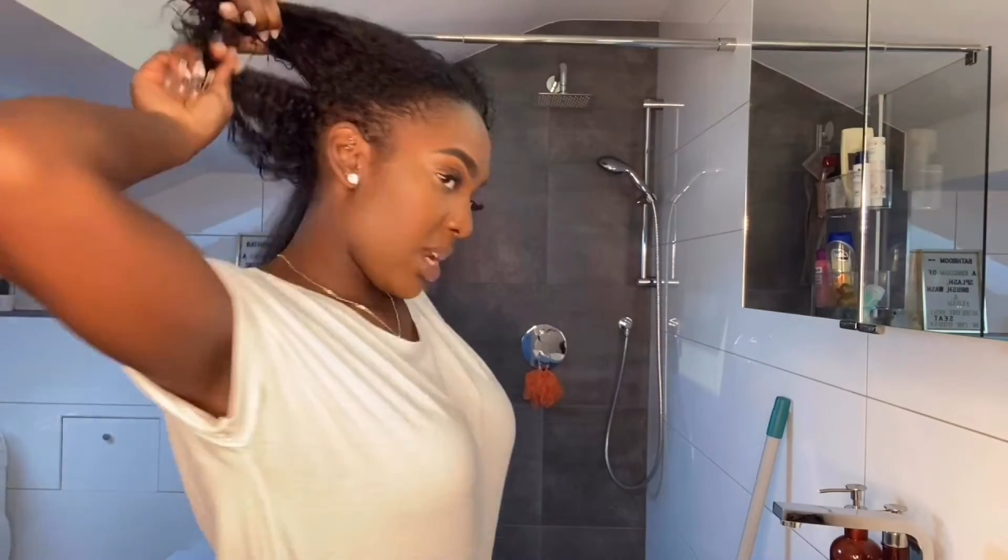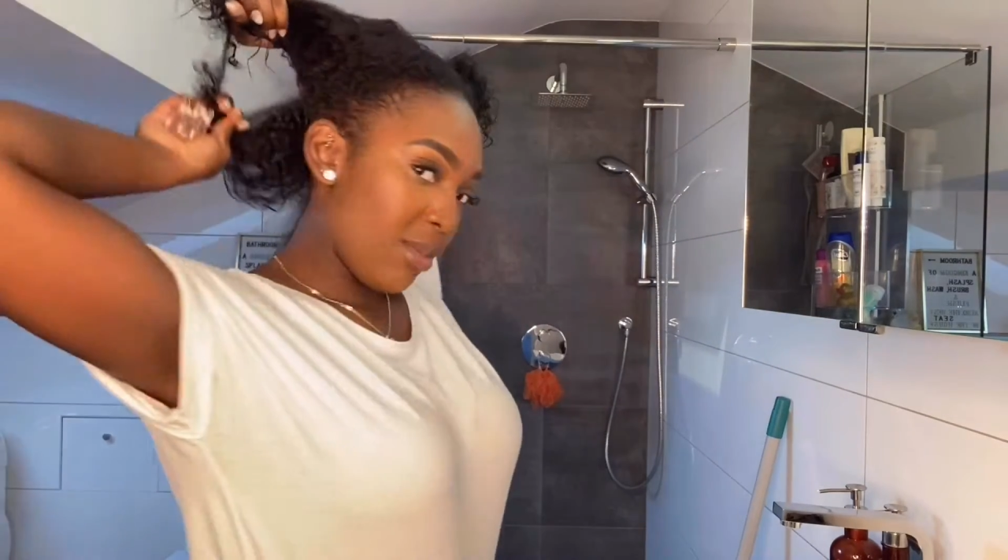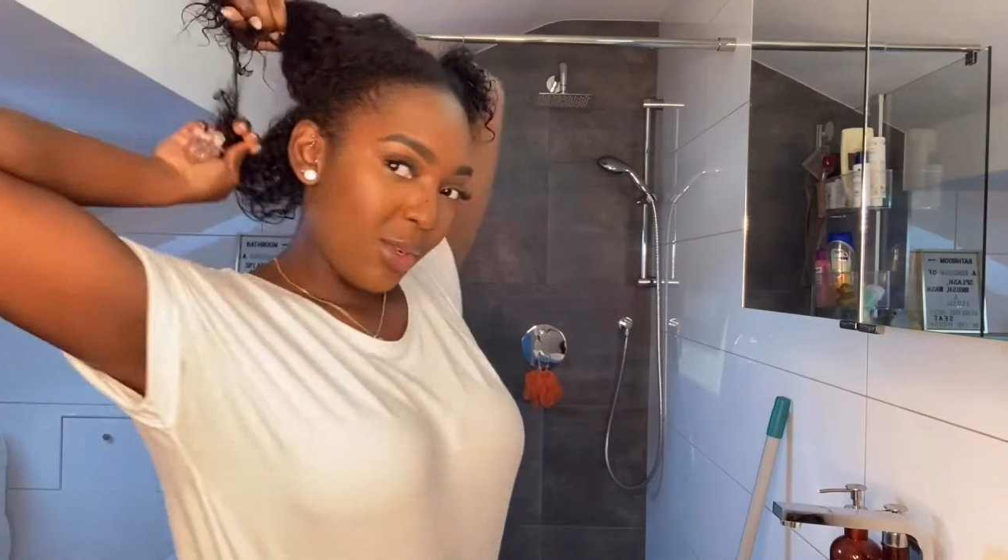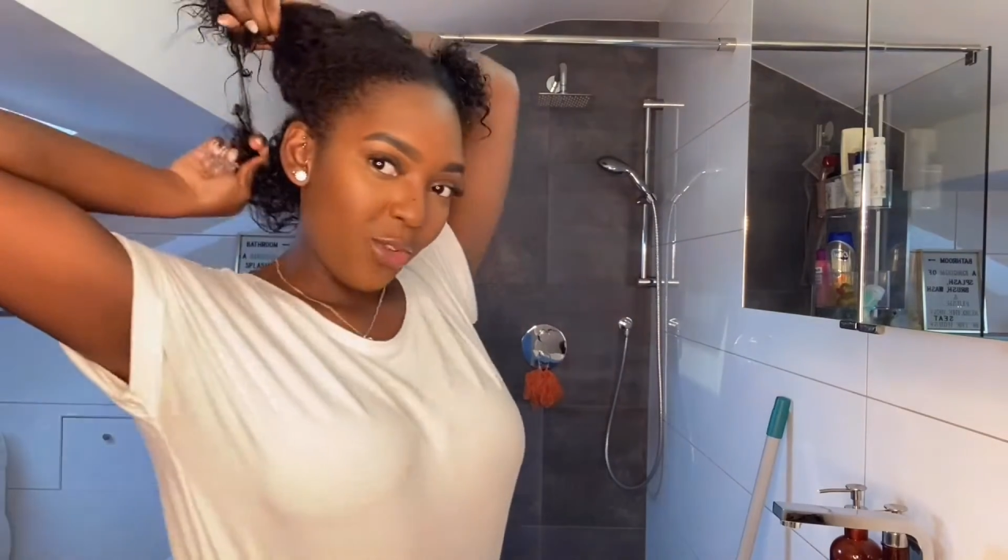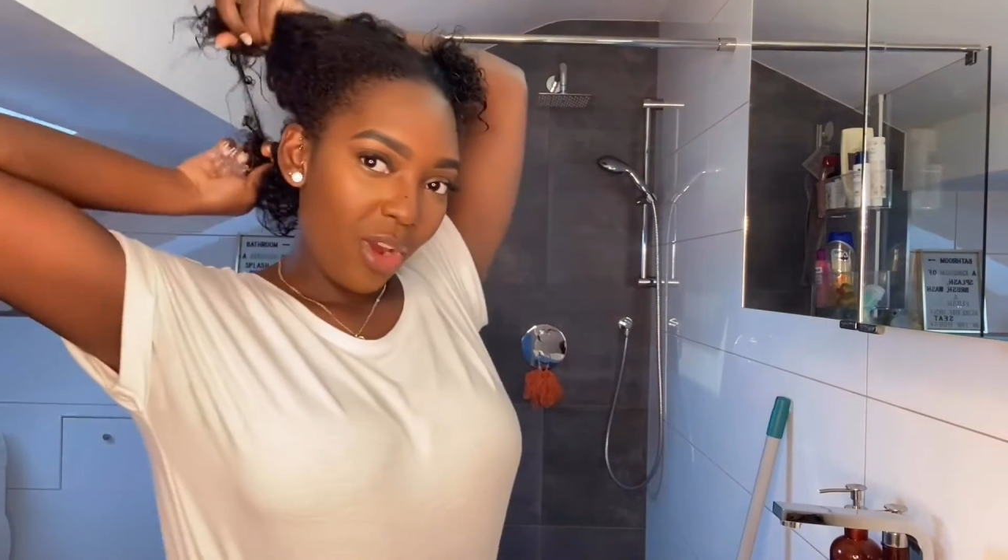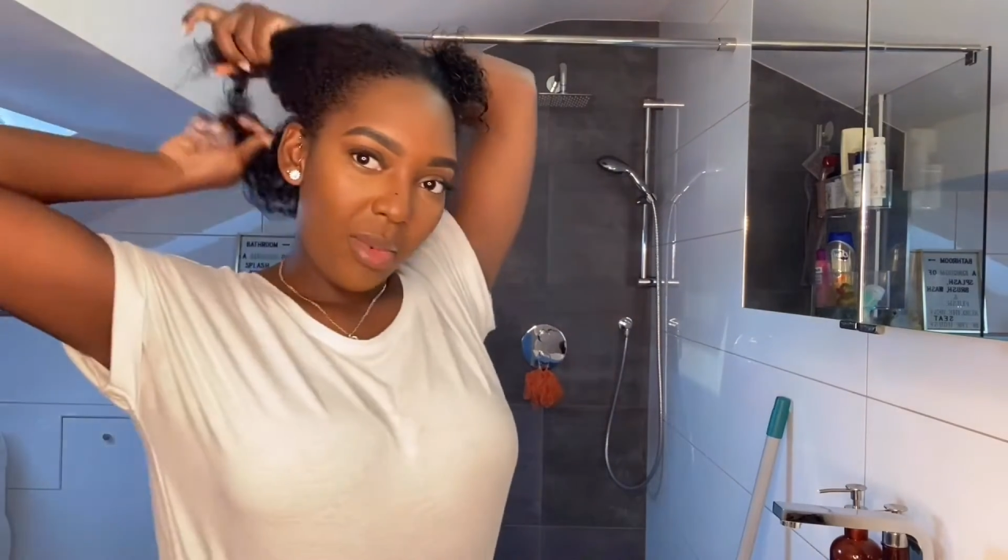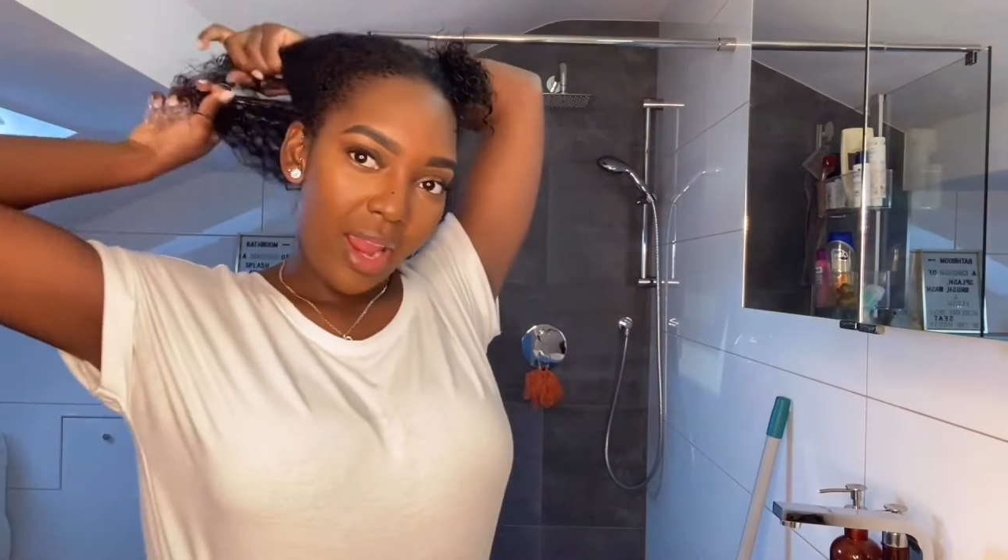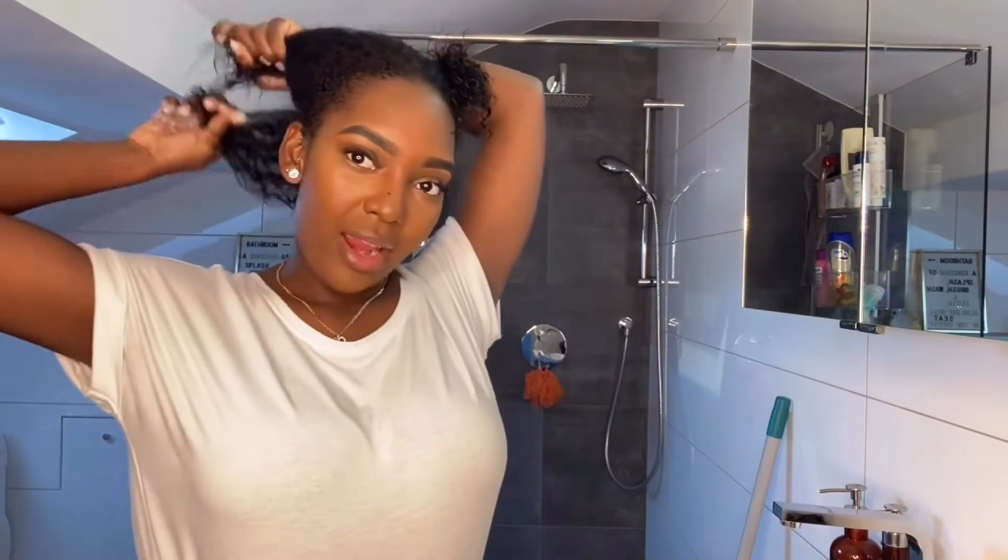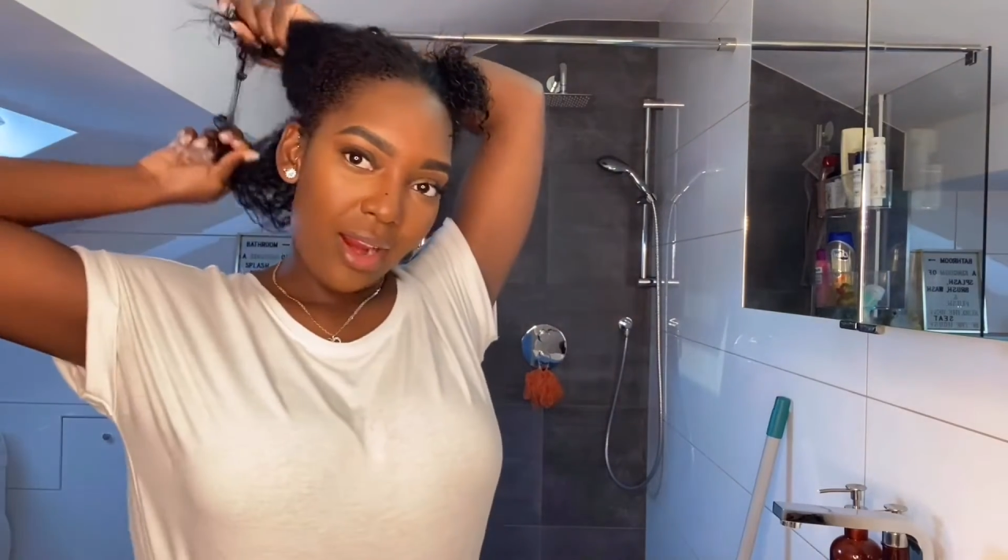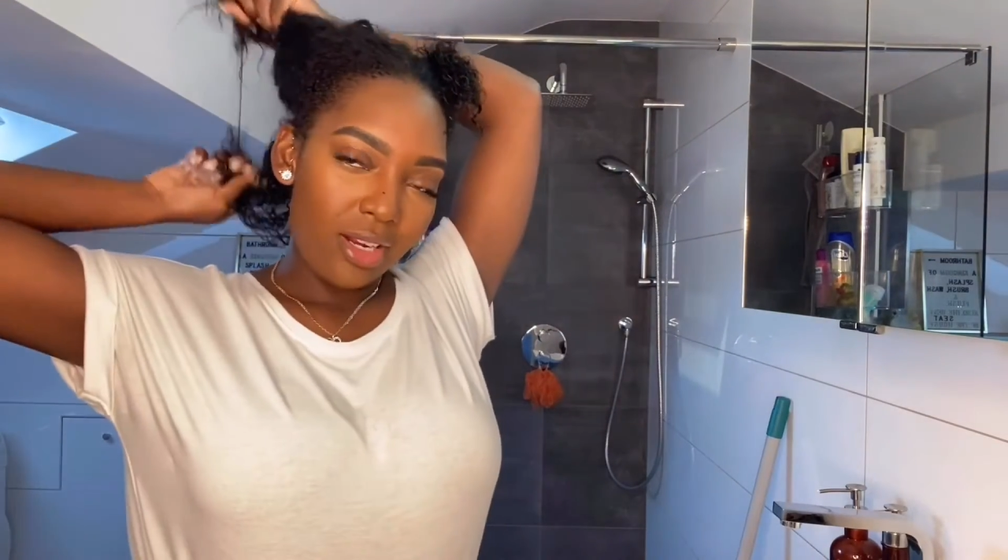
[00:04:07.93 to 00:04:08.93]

I blow dry my hair,